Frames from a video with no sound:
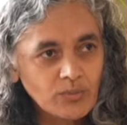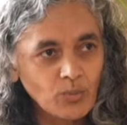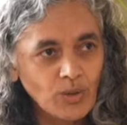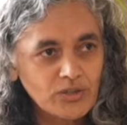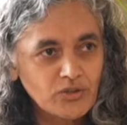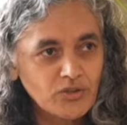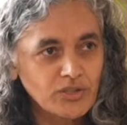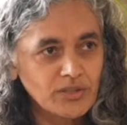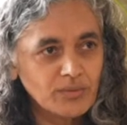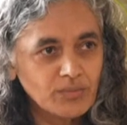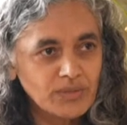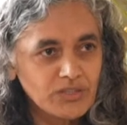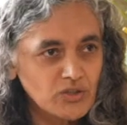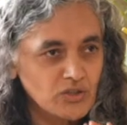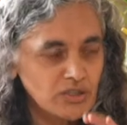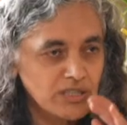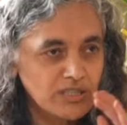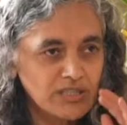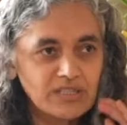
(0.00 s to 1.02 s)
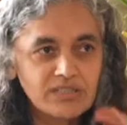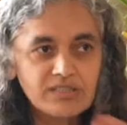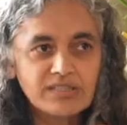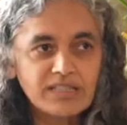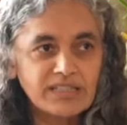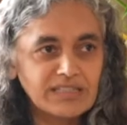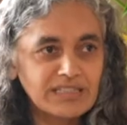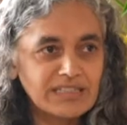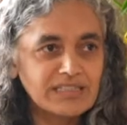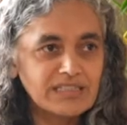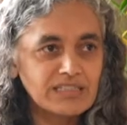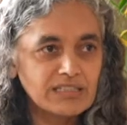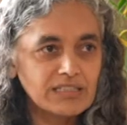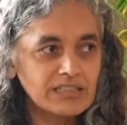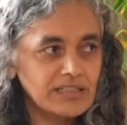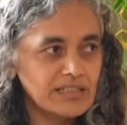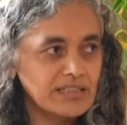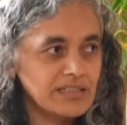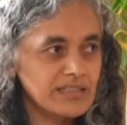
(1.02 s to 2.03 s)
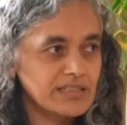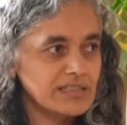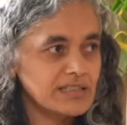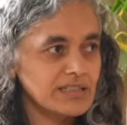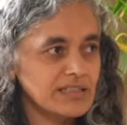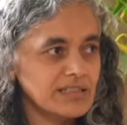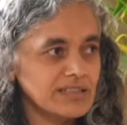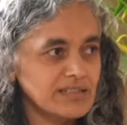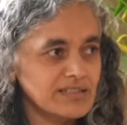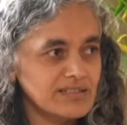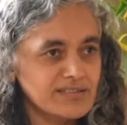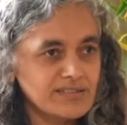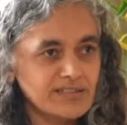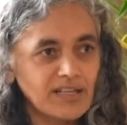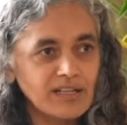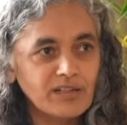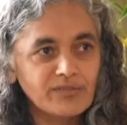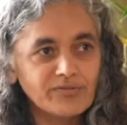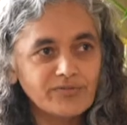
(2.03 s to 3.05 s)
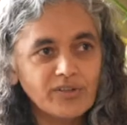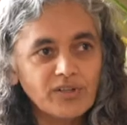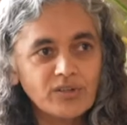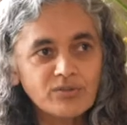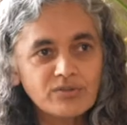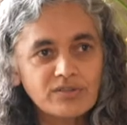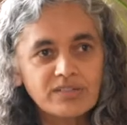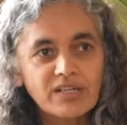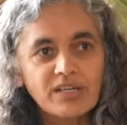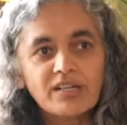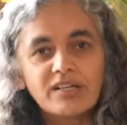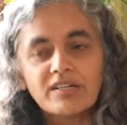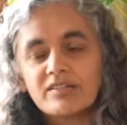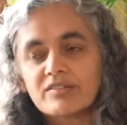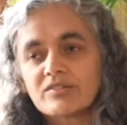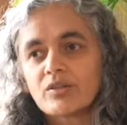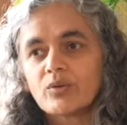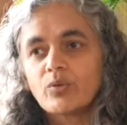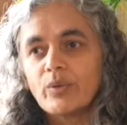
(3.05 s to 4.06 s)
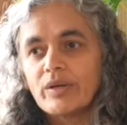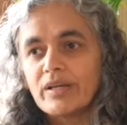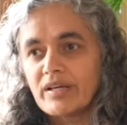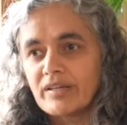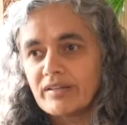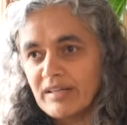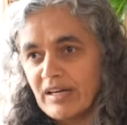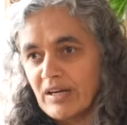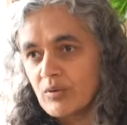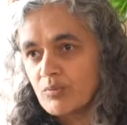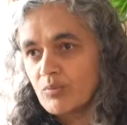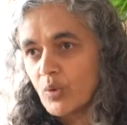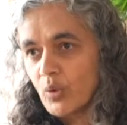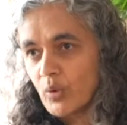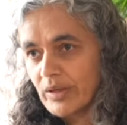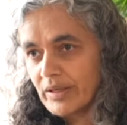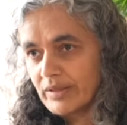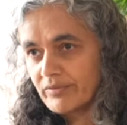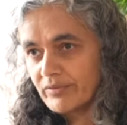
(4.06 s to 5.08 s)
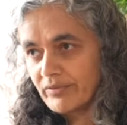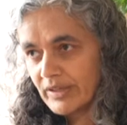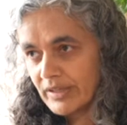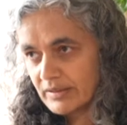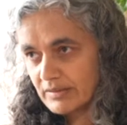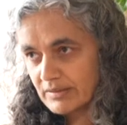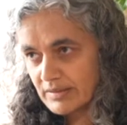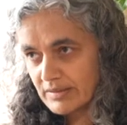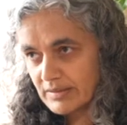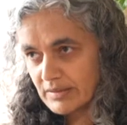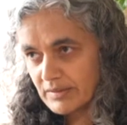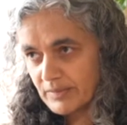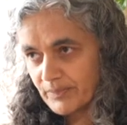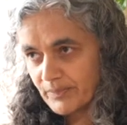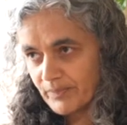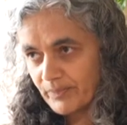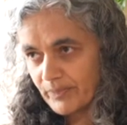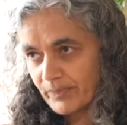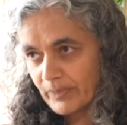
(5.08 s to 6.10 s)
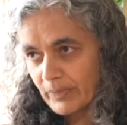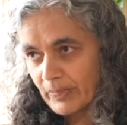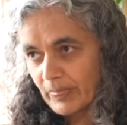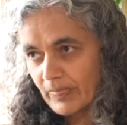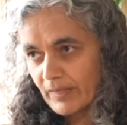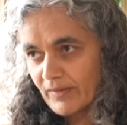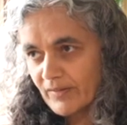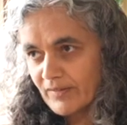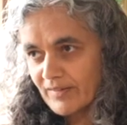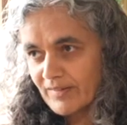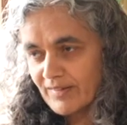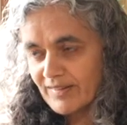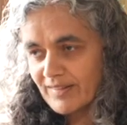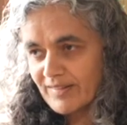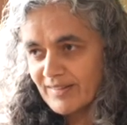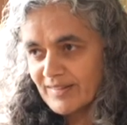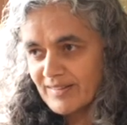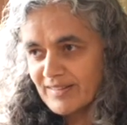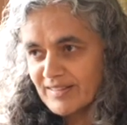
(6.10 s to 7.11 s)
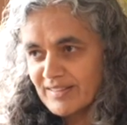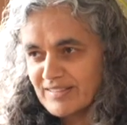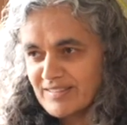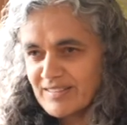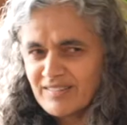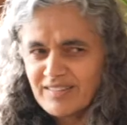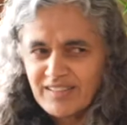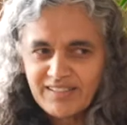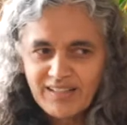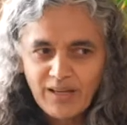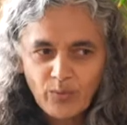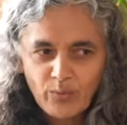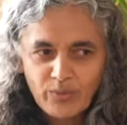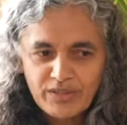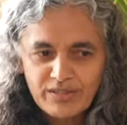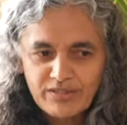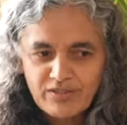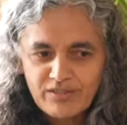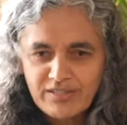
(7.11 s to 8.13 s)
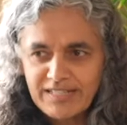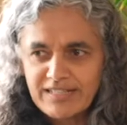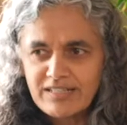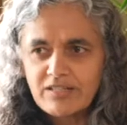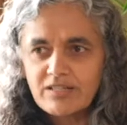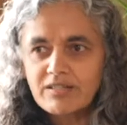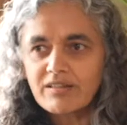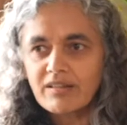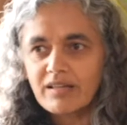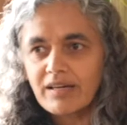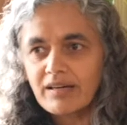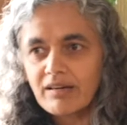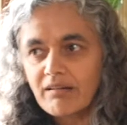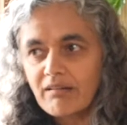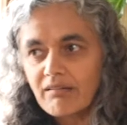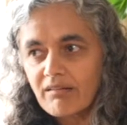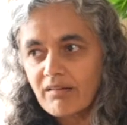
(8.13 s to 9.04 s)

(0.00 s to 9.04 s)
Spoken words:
washing machines and internet and cell phones, so we are now more advanced. Isn't that how we tend to think?